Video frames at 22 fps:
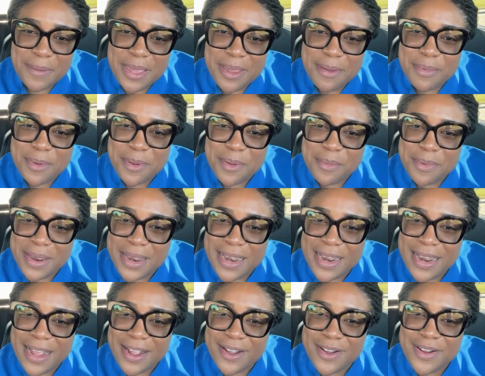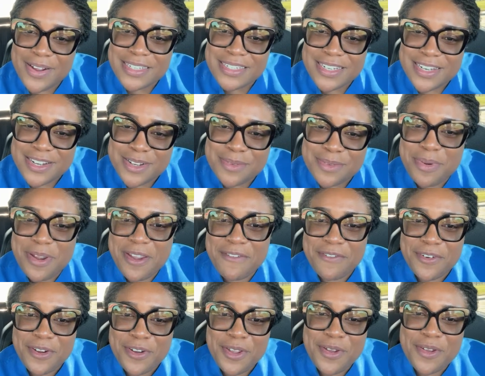Keep moving, and I continue to
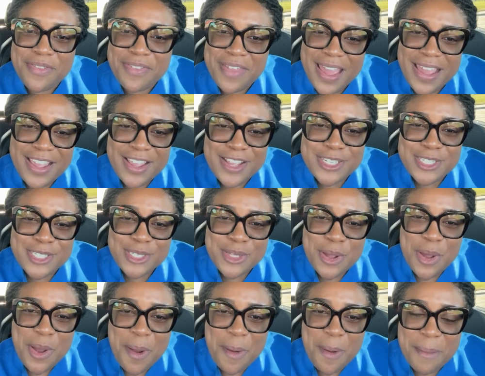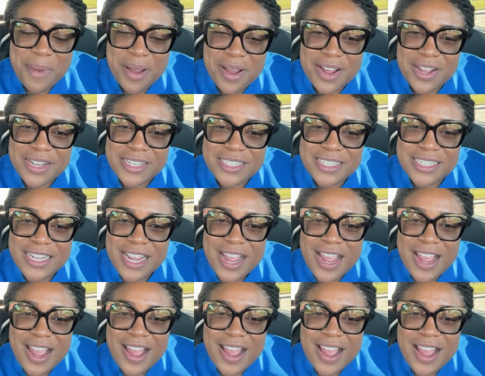pray for you. Thank you so much.